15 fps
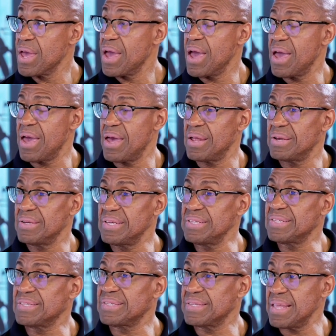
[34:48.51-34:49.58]
And
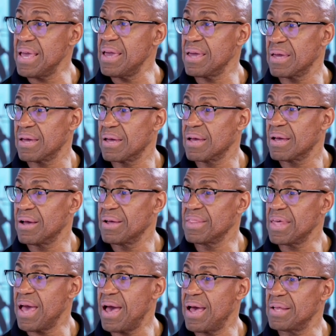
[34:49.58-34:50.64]
this thing
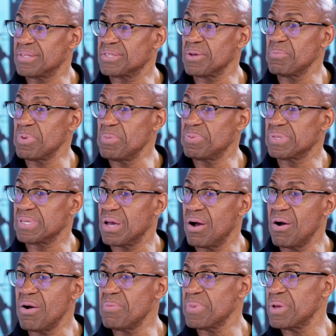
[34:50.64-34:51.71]
that some people say,
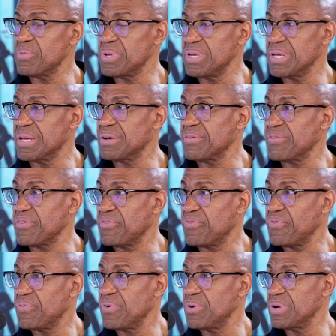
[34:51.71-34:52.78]
oh man, when you get
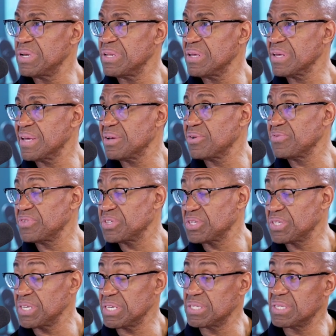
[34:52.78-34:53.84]
over
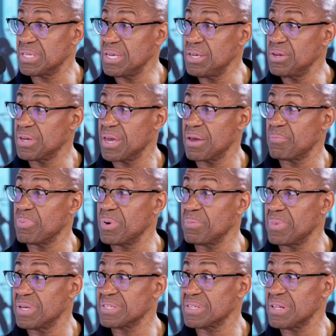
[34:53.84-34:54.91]
60, you can't put
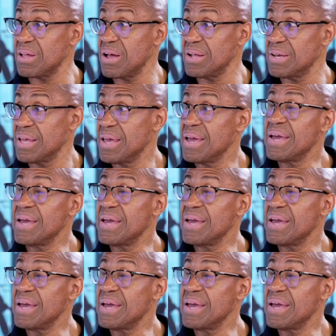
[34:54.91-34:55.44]
muscle on.